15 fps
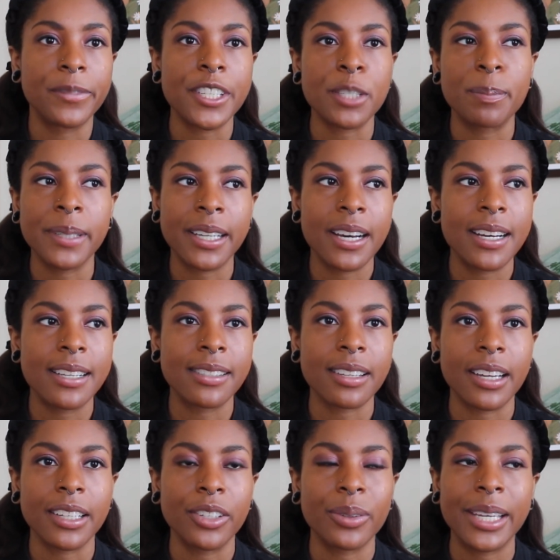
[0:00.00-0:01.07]
Just
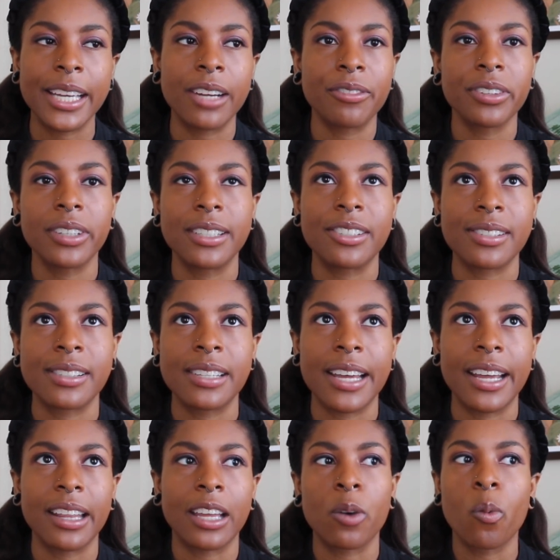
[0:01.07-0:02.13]
because like you can't really just
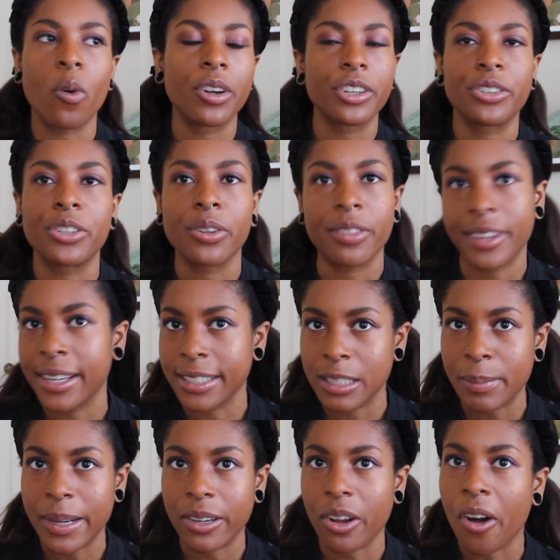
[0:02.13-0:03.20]
say like one or two
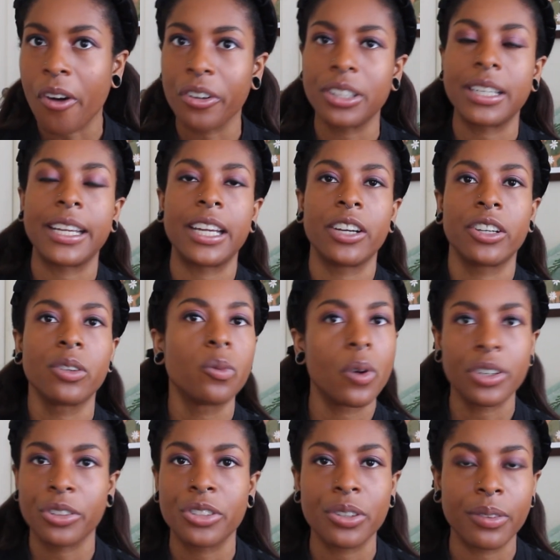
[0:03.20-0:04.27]
things about a holiday or
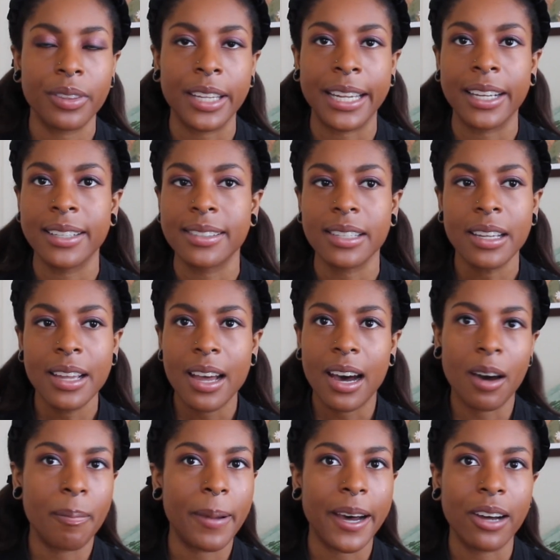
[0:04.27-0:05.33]
one or two things
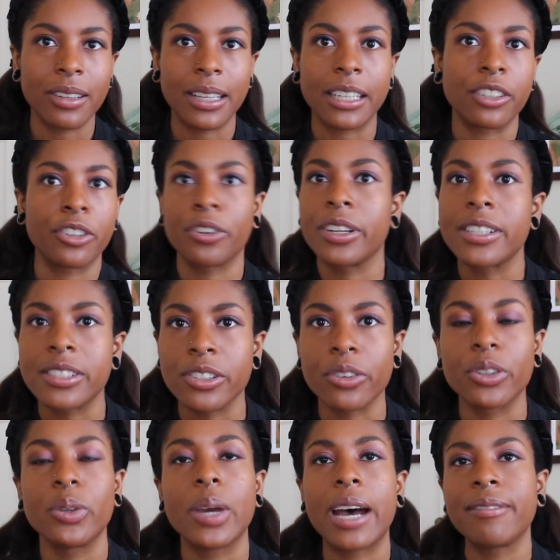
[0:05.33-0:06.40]
about like a
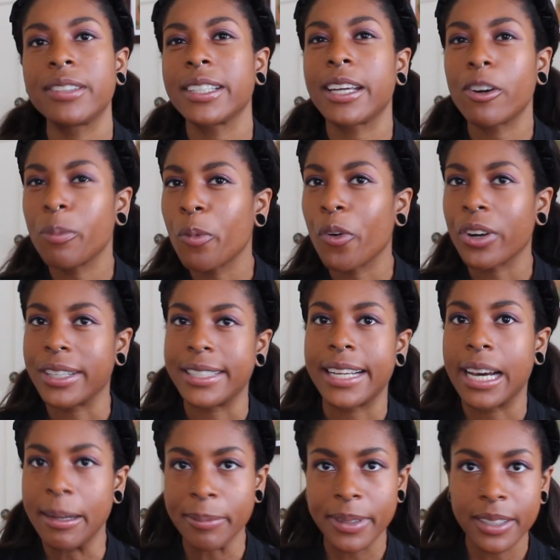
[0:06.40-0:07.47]
crystal. You have to go more in
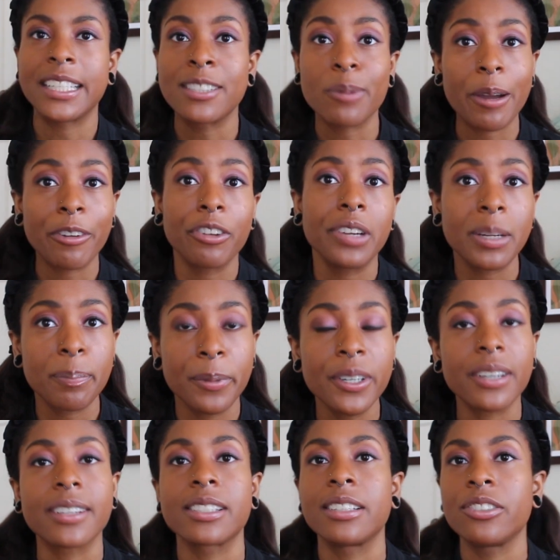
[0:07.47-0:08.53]
depth. That's why we read
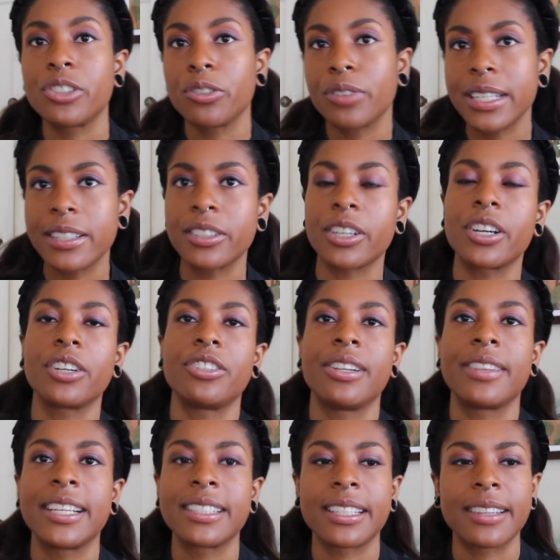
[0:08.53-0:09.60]
books and do research
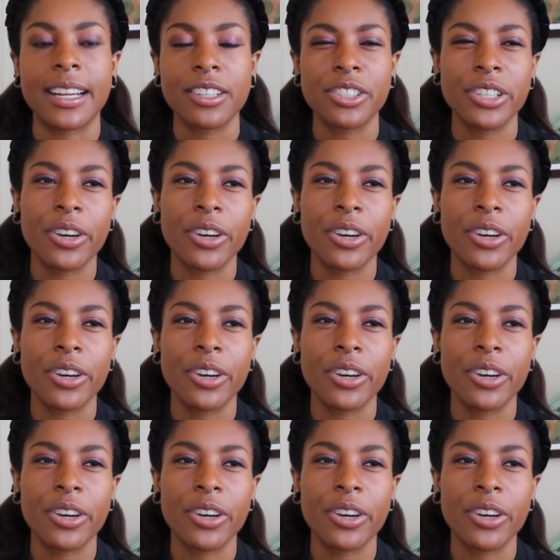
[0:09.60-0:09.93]
and things like that.